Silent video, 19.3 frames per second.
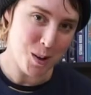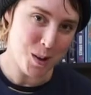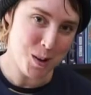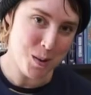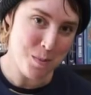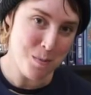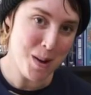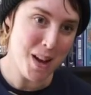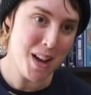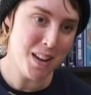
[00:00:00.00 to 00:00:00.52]

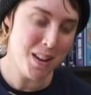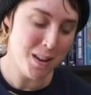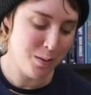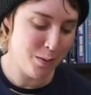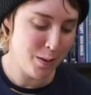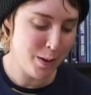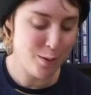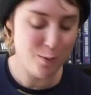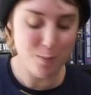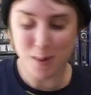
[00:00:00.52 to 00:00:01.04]
Welcome back if
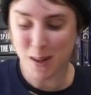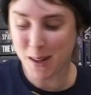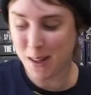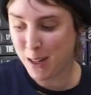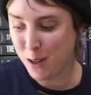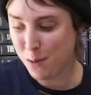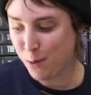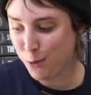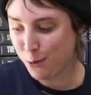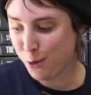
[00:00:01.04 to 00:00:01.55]
you've been
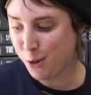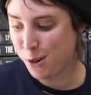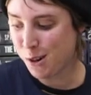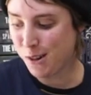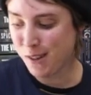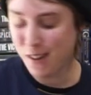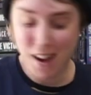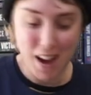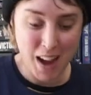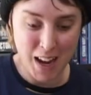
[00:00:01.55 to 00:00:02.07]
here before.
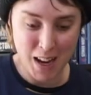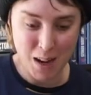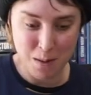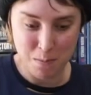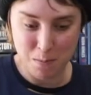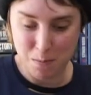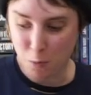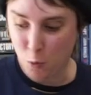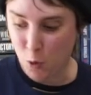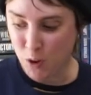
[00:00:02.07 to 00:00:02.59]
I
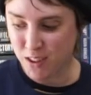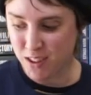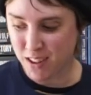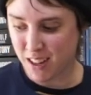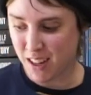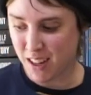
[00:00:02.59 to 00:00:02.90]
am once